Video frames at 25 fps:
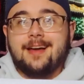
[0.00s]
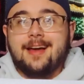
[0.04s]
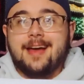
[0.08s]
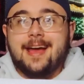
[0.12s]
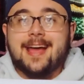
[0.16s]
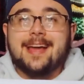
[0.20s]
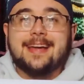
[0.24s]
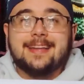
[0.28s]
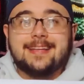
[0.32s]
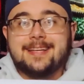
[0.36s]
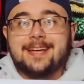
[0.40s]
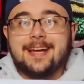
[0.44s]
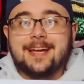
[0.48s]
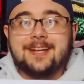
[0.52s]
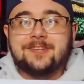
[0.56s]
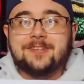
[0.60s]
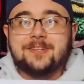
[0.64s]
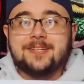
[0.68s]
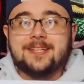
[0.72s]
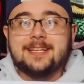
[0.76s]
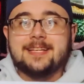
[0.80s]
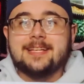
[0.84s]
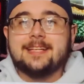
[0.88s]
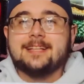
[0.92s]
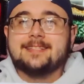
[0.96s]

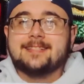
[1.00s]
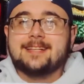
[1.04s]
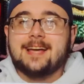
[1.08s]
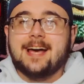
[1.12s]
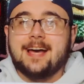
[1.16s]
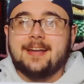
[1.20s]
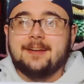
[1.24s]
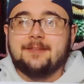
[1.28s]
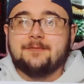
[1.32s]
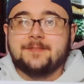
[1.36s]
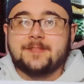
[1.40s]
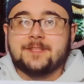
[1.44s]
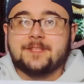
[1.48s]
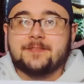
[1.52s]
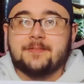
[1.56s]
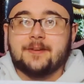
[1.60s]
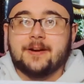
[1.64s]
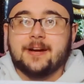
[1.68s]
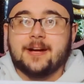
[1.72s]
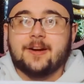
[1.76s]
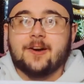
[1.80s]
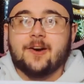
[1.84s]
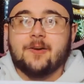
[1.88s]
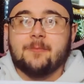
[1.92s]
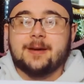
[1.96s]
ADHD, it's kind of just very
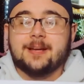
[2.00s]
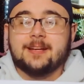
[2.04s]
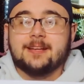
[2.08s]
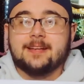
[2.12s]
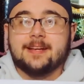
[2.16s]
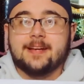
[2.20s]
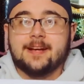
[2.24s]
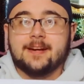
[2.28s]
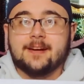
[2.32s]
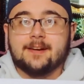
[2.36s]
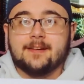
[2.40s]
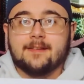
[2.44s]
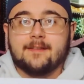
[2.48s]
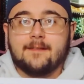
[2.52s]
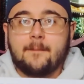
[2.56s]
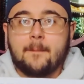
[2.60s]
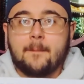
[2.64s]
calming to hear.